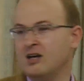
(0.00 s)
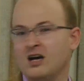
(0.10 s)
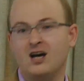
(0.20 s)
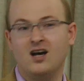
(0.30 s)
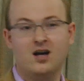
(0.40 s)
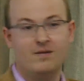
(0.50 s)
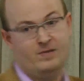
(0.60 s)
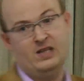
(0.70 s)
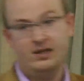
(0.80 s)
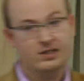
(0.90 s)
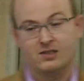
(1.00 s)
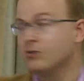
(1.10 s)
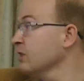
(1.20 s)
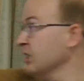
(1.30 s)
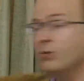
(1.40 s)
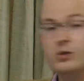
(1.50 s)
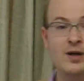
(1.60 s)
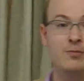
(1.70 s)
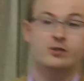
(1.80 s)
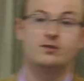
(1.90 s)
So this was
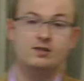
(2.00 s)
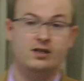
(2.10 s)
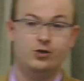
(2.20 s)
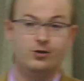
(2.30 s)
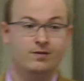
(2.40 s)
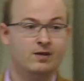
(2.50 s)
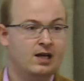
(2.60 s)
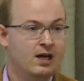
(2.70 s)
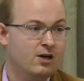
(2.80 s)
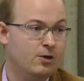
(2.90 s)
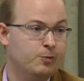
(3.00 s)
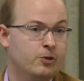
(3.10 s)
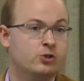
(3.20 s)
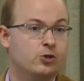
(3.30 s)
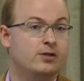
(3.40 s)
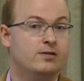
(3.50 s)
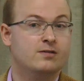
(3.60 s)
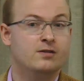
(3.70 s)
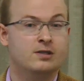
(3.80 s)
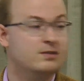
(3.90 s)
my presentation. I hope you enjoyed
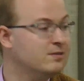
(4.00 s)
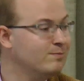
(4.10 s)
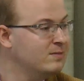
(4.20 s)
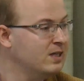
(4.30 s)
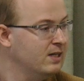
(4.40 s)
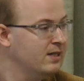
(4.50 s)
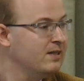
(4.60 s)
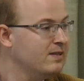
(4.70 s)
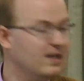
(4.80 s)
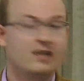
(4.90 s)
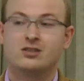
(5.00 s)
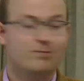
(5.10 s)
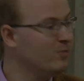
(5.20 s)
it, and thanks.